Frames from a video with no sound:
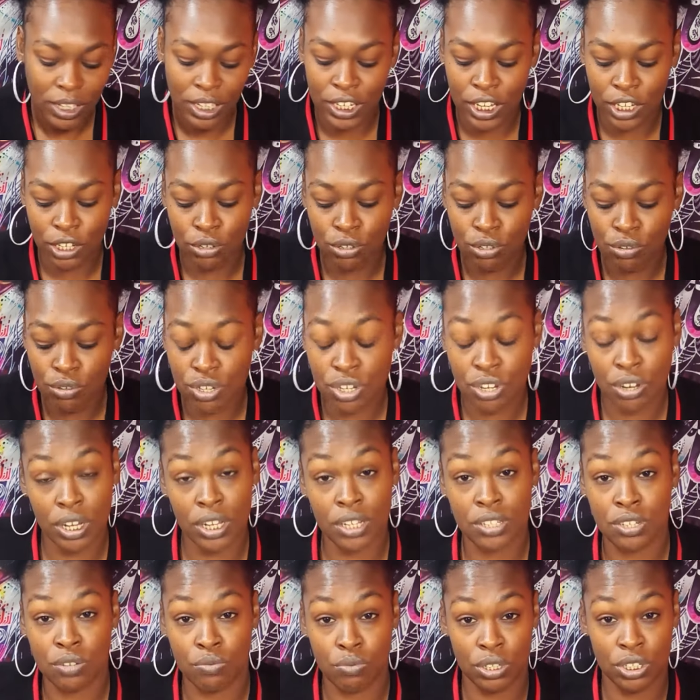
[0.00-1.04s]
Yeah, you using your
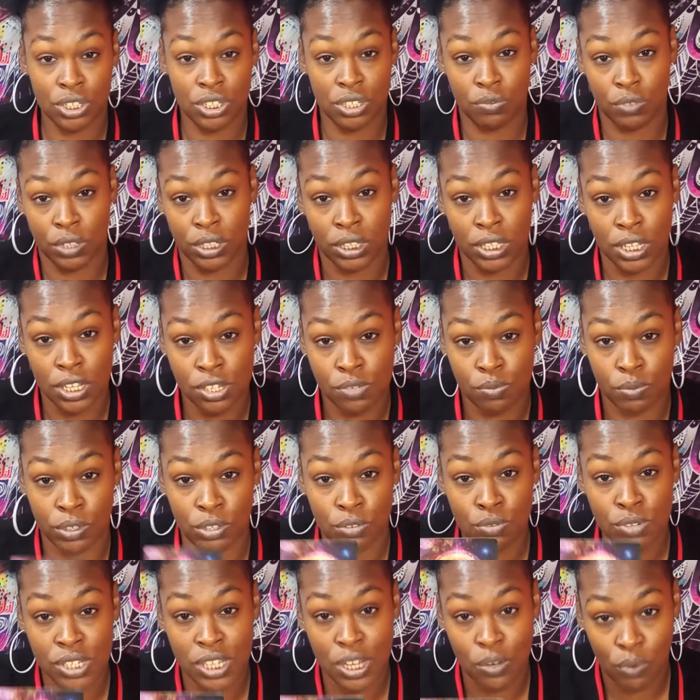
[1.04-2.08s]
intuition with this one.
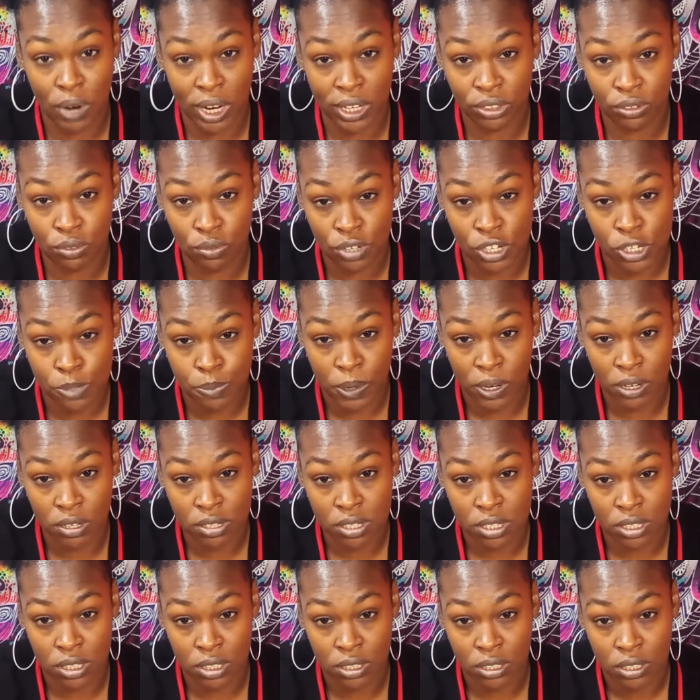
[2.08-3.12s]
You see right through this
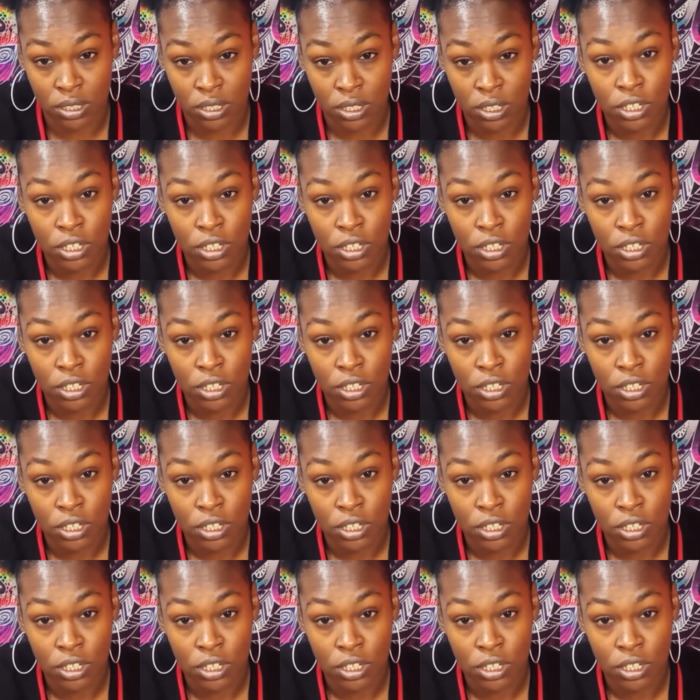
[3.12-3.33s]
person.